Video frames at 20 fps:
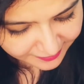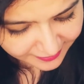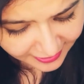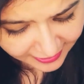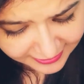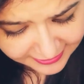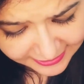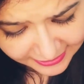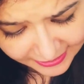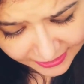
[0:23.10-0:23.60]

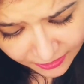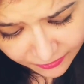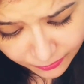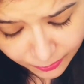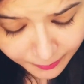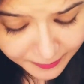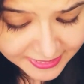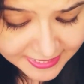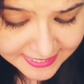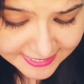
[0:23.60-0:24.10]
Then a
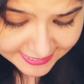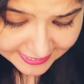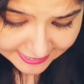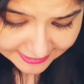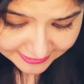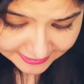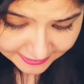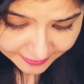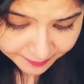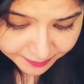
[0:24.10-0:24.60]
woman
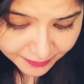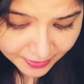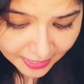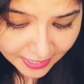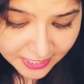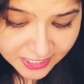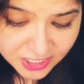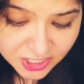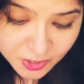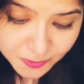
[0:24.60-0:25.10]
said,
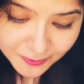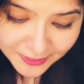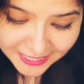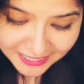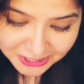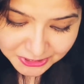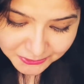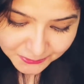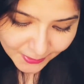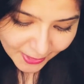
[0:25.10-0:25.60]

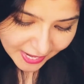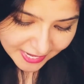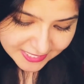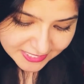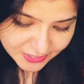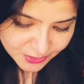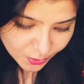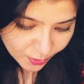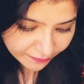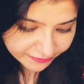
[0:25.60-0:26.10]
"Speak to
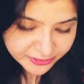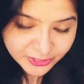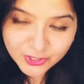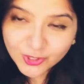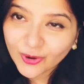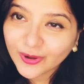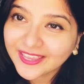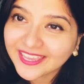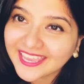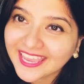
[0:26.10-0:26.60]
us of
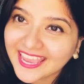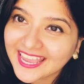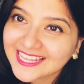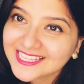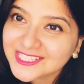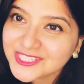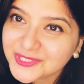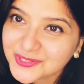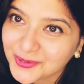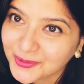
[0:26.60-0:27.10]
joy
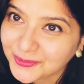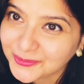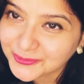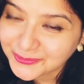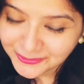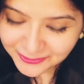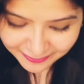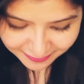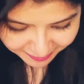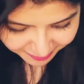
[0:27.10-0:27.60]
and sorrow."
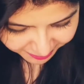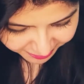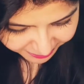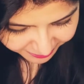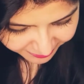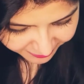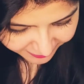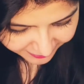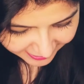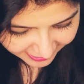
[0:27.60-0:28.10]

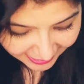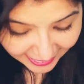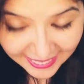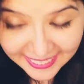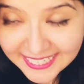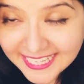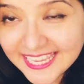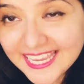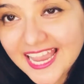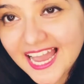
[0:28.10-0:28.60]

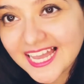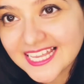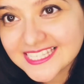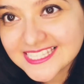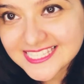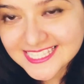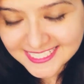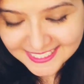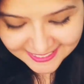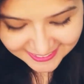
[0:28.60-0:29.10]
And he
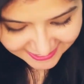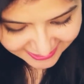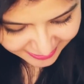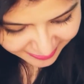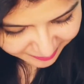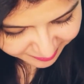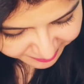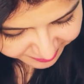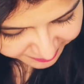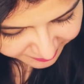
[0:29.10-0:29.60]
answered,
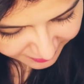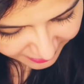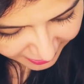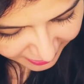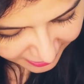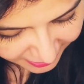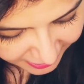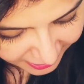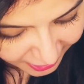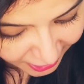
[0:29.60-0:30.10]

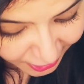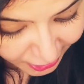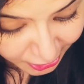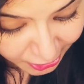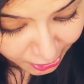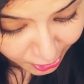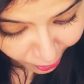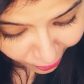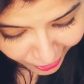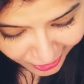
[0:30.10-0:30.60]

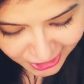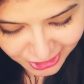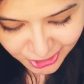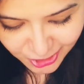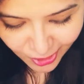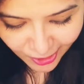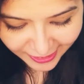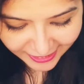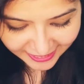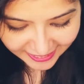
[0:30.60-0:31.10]
"Your
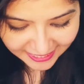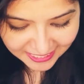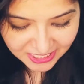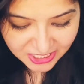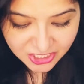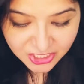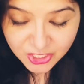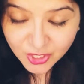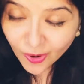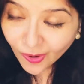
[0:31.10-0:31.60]
joy
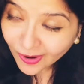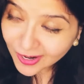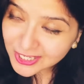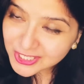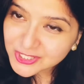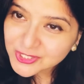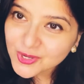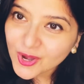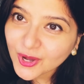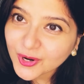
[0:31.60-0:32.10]
is your
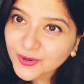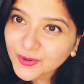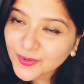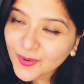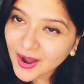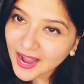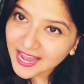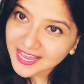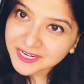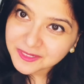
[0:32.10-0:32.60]
sorrow
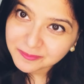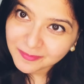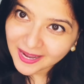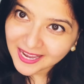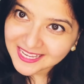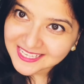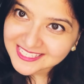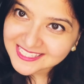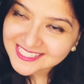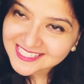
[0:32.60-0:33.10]

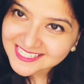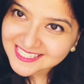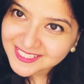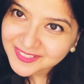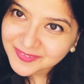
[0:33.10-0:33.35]
unmasked."